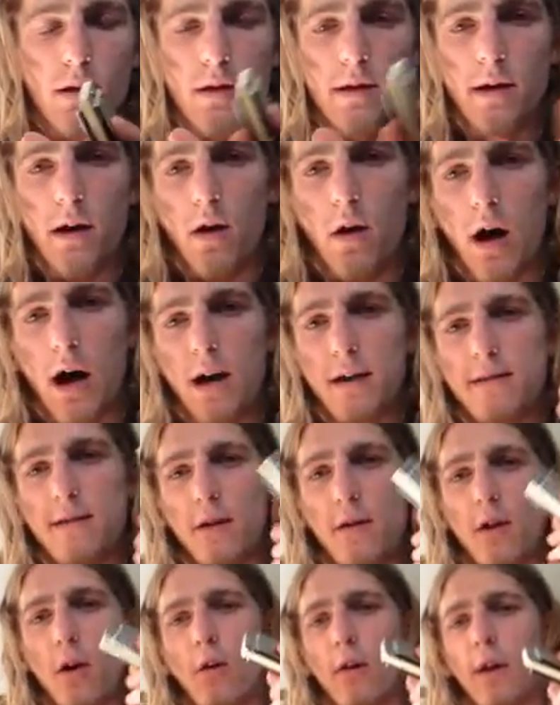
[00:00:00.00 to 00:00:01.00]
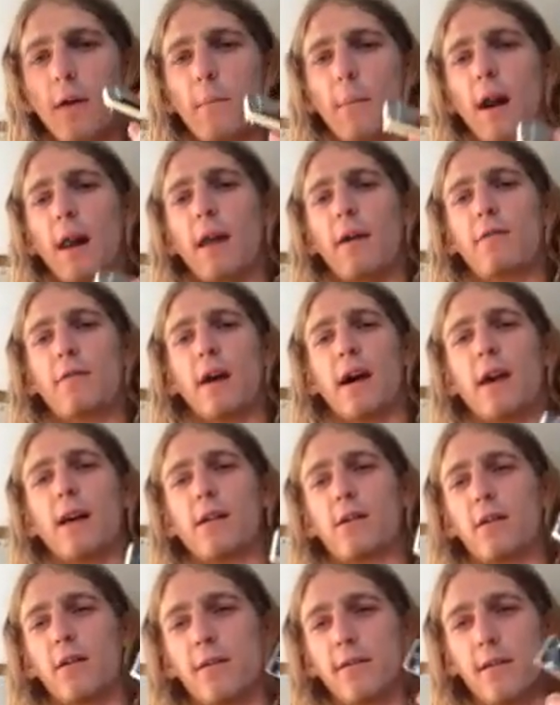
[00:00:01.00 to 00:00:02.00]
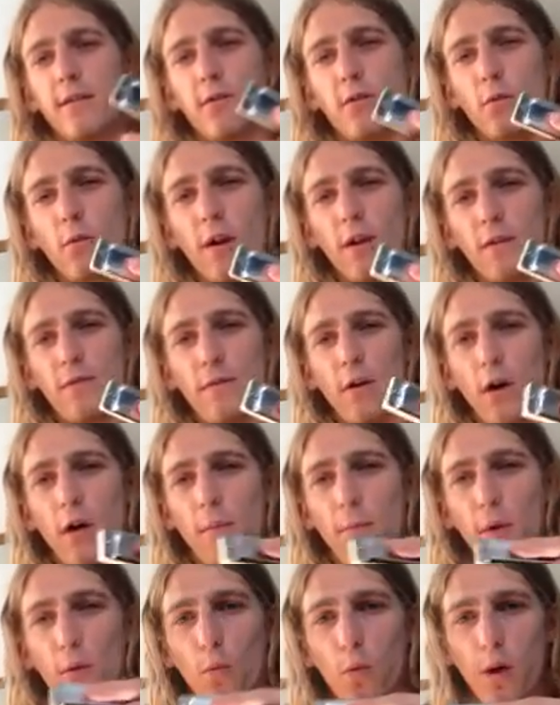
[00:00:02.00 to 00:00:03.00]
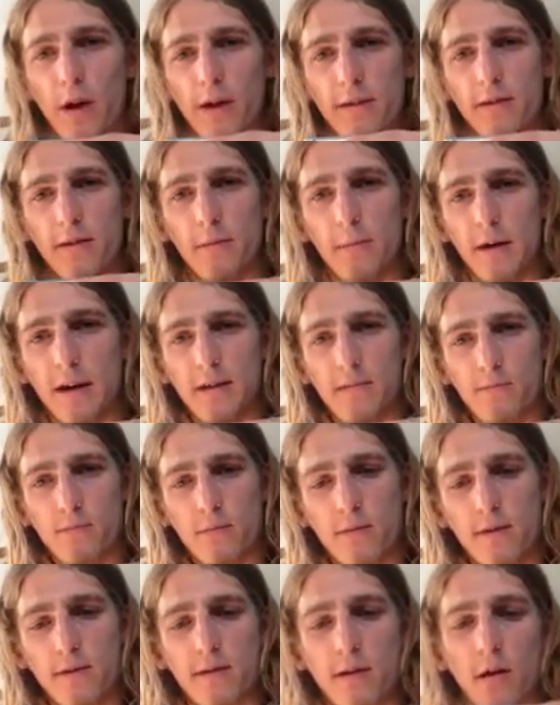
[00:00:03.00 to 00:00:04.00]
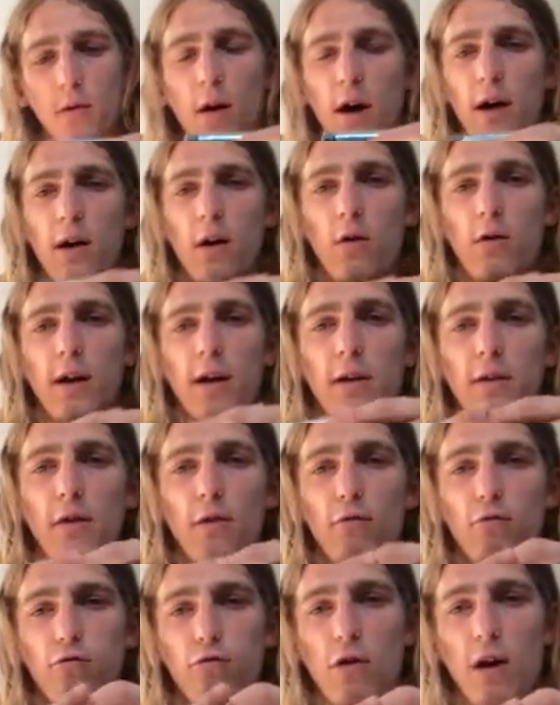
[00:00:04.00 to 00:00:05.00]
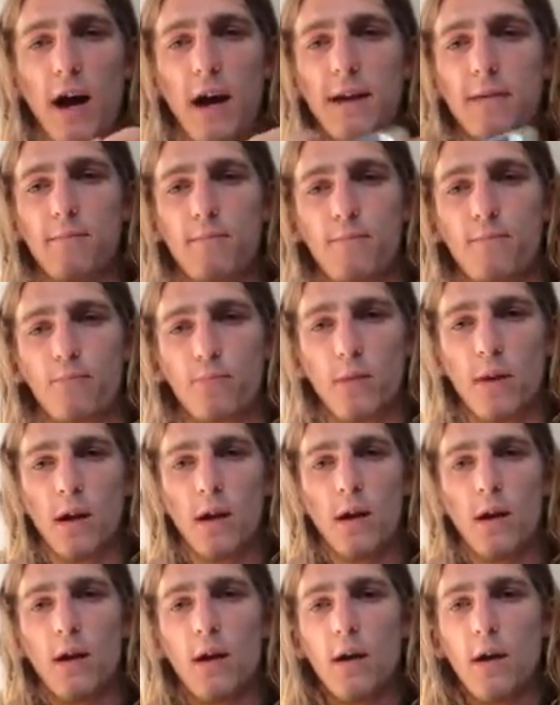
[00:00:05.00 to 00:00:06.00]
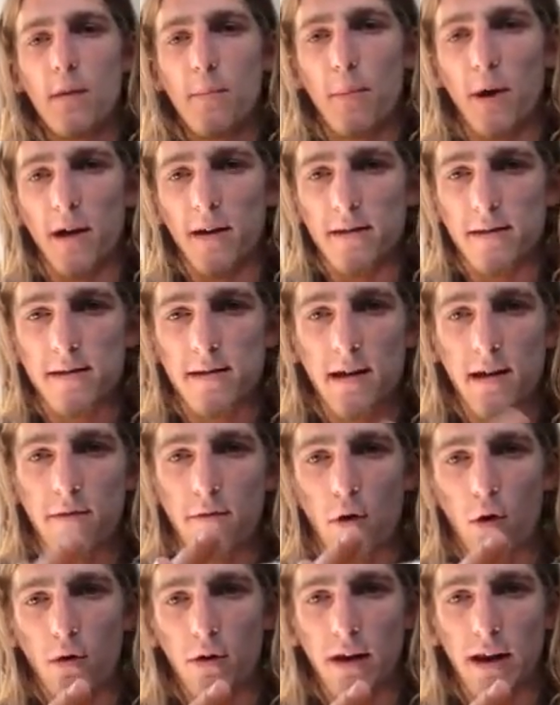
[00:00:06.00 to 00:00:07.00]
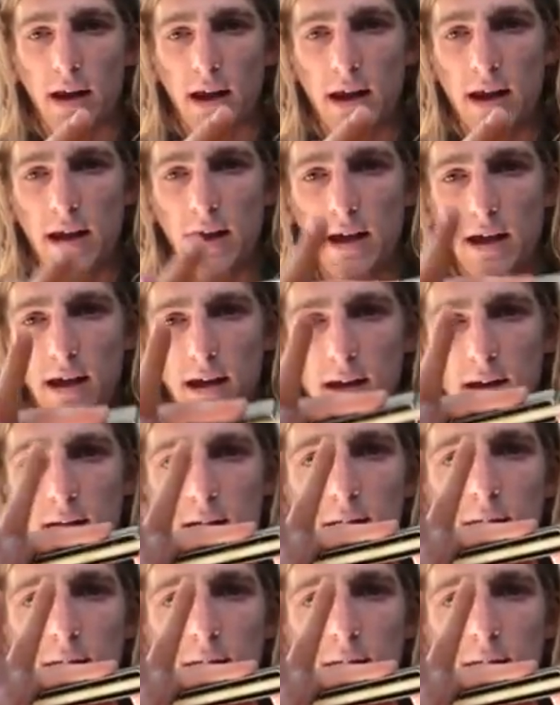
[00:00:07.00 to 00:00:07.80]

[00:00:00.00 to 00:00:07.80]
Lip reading: Now, I don't hold it in my left hand because it's always felt a bit weird to me. So I hold it in the right, but instead of holding it here,